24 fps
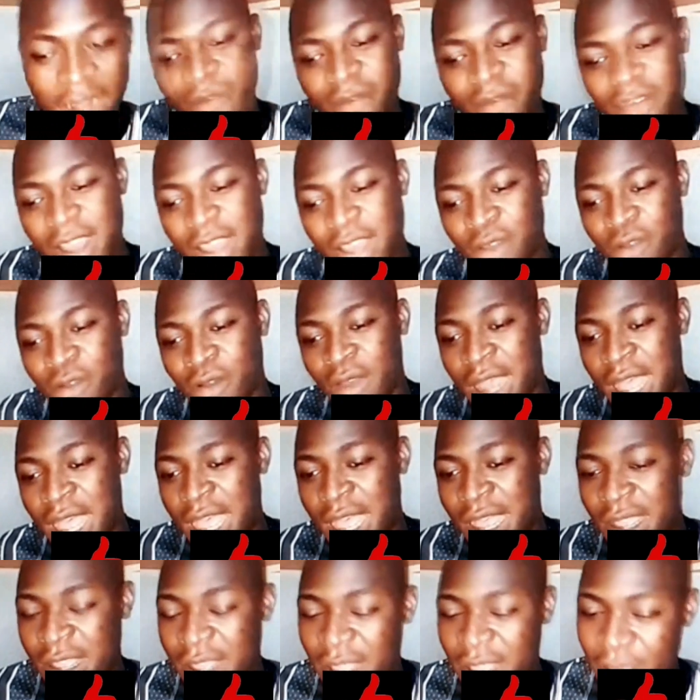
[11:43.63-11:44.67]
wherever you
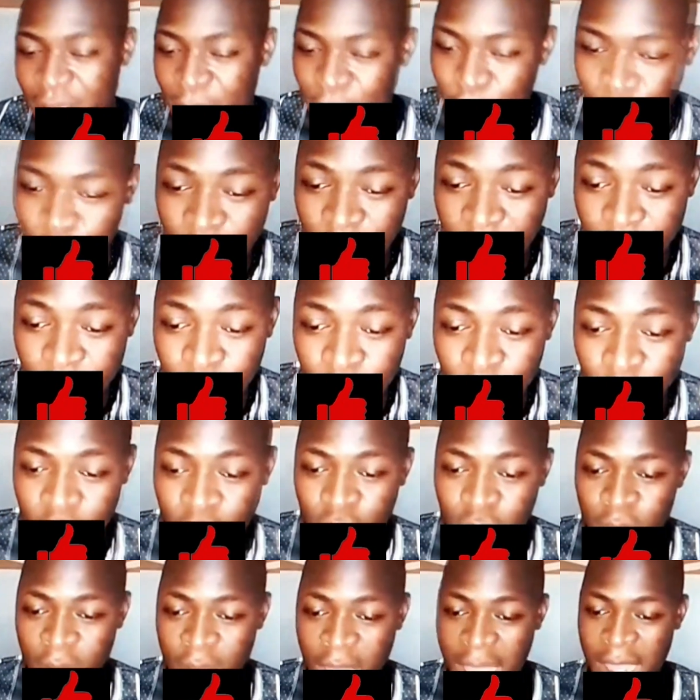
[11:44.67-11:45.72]
are, Mommy
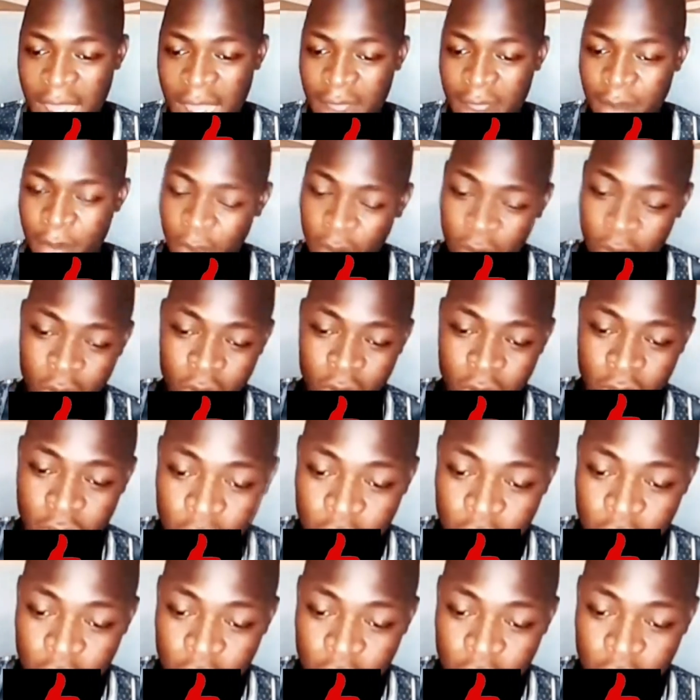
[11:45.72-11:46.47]
Ebunduwa, may God